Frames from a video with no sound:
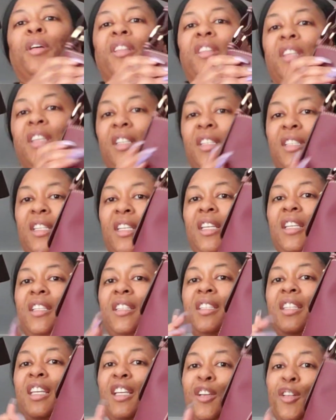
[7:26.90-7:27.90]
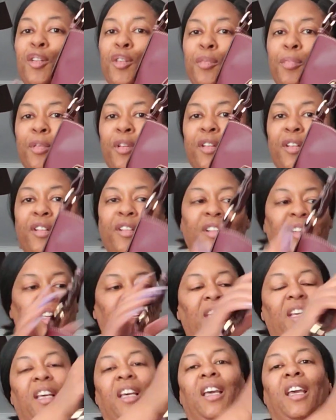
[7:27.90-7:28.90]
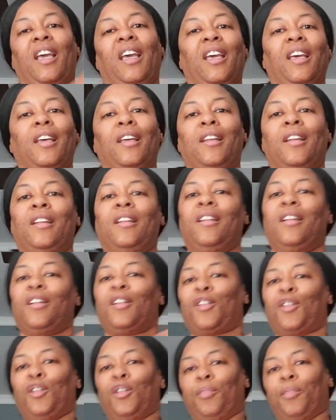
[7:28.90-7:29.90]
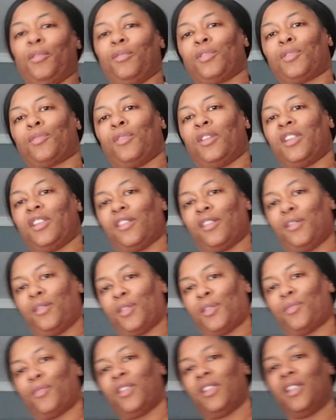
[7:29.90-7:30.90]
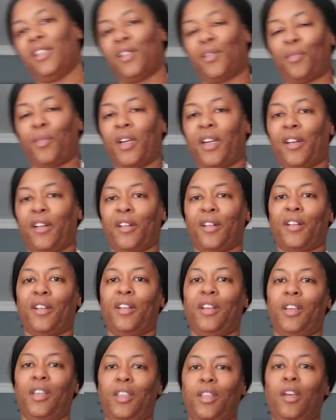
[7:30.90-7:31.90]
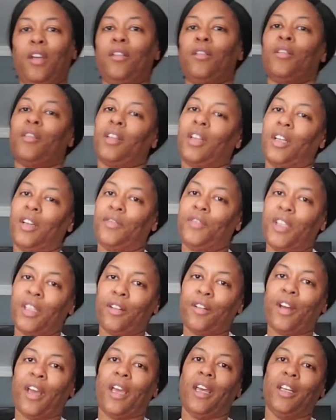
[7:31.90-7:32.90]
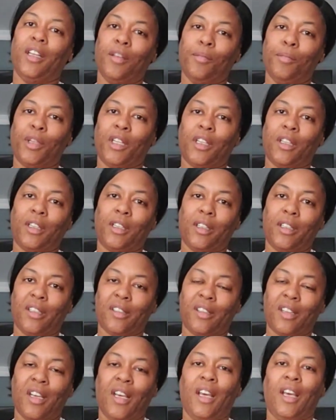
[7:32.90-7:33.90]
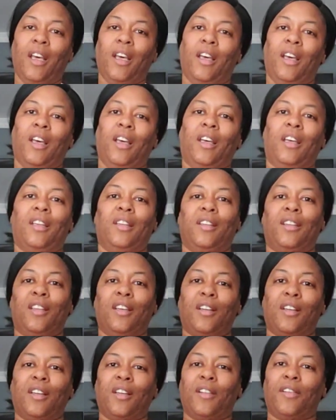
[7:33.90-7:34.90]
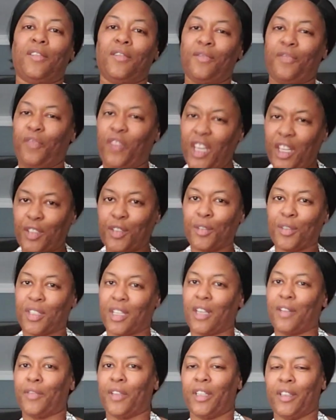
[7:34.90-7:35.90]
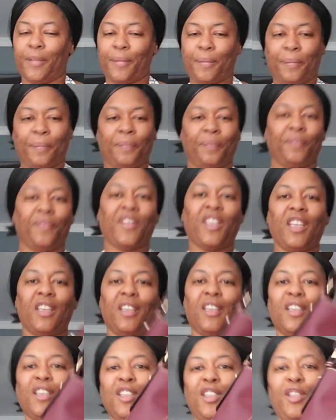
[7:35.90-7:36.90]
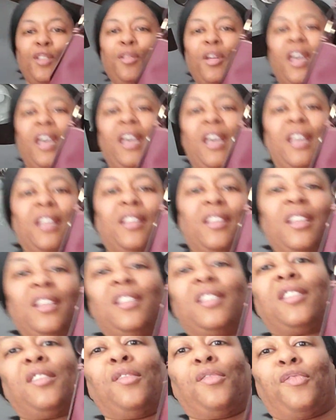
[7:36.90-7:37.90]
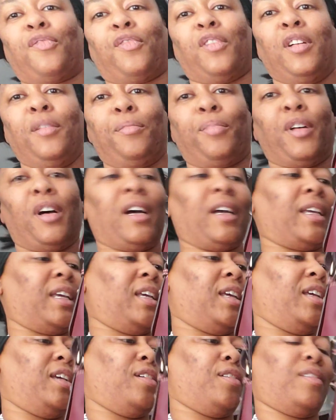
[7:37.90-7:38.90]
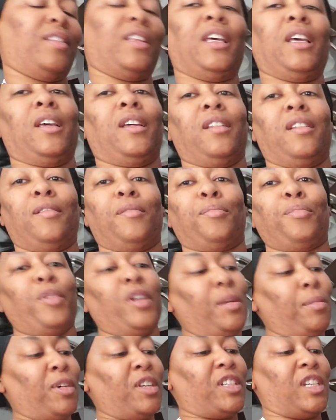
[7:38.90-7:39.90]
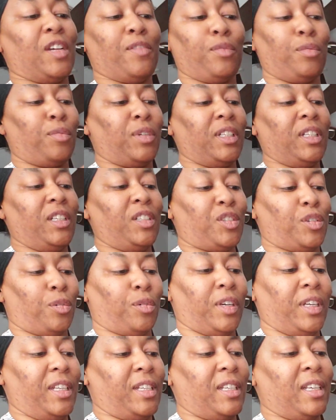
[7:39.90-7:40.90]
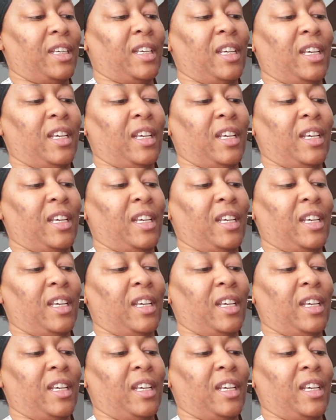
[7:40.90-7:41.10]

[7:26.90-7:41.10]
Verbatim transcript: but this is the Cooper, and Cooper was one of those ones where you either loved it or hated it because the features of it, you had this front pocket here that pretty much everyone enjoyed.